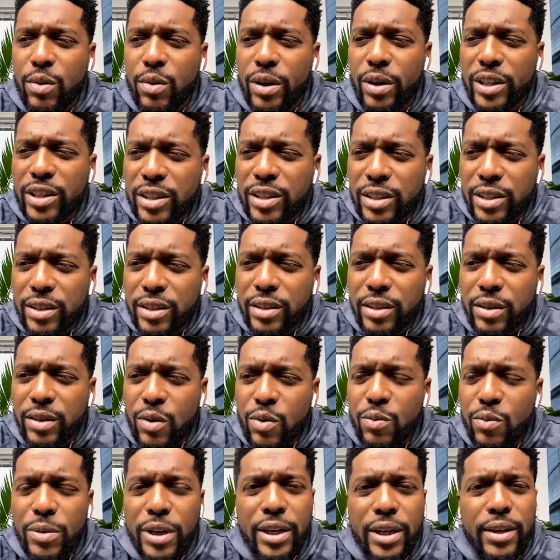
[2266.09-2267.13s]
question
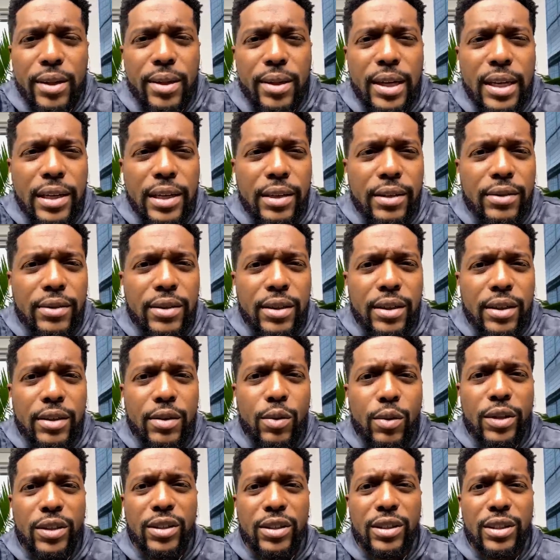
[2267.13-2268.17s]
so many things and
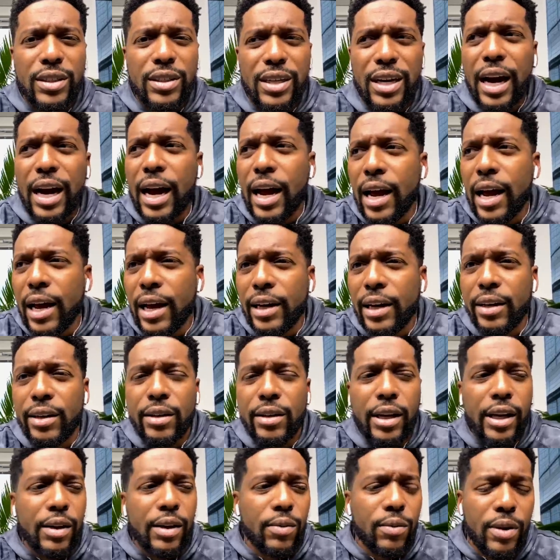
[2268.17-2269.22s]
question God
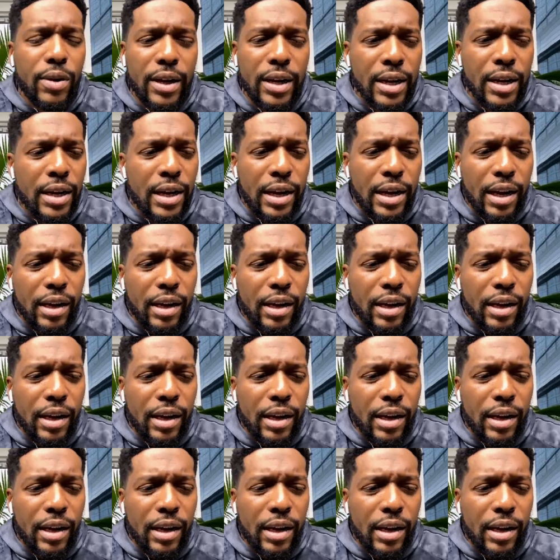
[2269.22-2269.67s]
and like what